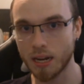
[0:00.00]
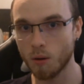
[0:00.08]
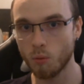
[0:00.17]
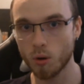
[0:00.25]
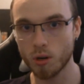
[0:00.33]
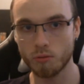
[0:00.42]
I
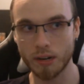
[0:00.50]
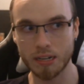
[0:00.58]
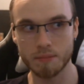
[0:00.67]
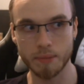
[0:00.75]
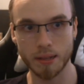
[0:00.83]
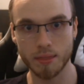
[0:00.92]
wouldn't
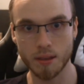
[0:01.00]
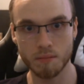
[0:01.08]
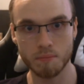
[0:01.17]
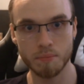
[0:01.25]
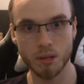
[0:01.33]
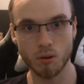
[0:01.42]
recommend
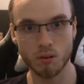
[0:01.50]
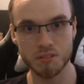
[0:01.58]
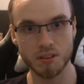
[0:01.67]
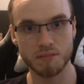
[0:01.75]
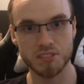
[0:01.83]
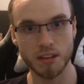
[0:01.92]
them because
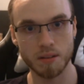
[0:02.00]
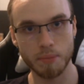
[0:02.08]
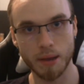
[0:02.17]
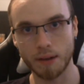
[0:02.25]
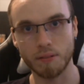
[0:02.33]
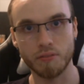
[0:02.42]
I've seen
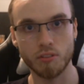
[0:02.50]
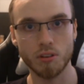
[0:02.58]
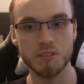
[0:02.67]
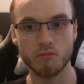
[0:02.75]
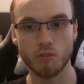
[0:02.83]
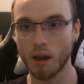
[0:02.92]
bad
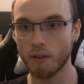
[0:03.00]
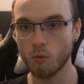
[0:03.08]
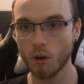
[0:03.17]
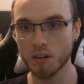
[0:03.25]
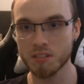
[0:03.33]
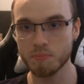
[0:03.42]
reviews for other
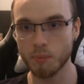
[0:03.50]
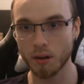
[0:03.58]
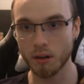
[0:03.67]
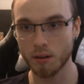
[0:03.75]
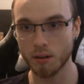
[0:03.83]
ones, but